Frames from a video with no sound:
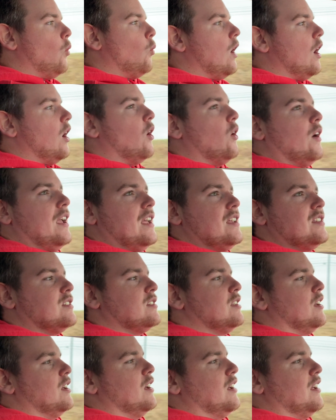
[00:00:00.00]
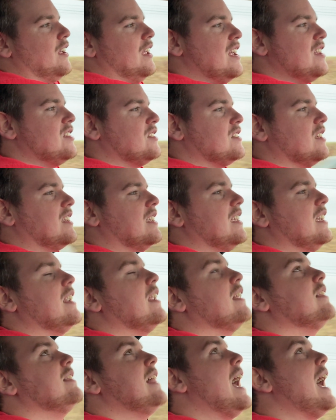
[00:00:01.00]
Well, it's to
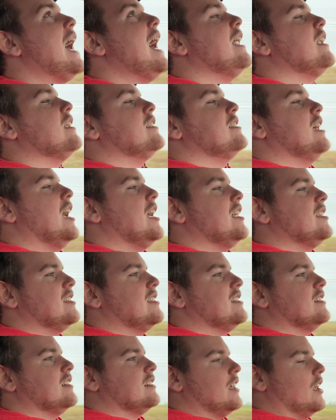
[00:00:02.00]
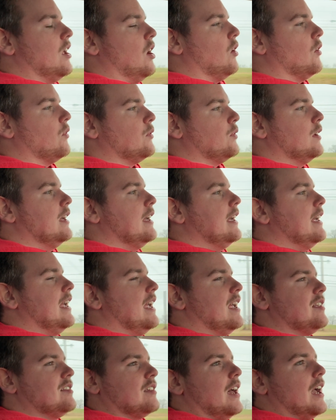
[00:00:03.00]
get that test itself
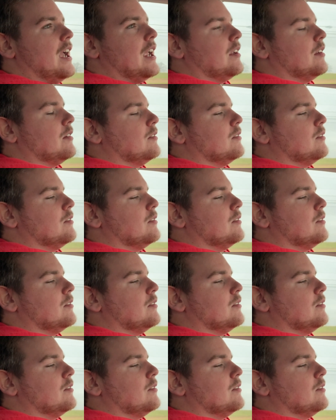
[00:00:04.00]
is like